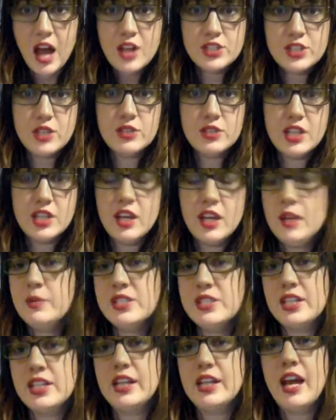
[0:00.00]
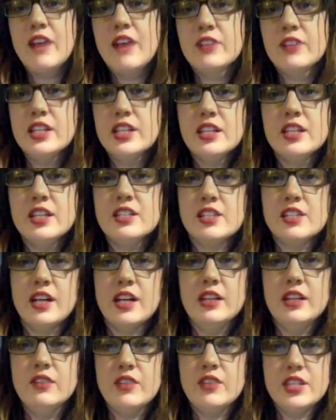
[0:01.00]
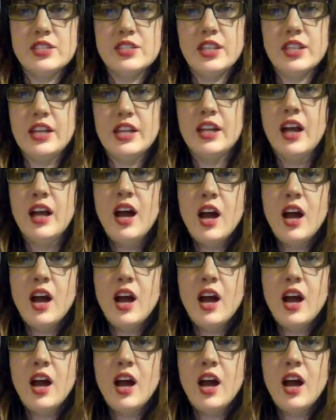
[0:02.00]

So to him it's like everything is kind of this a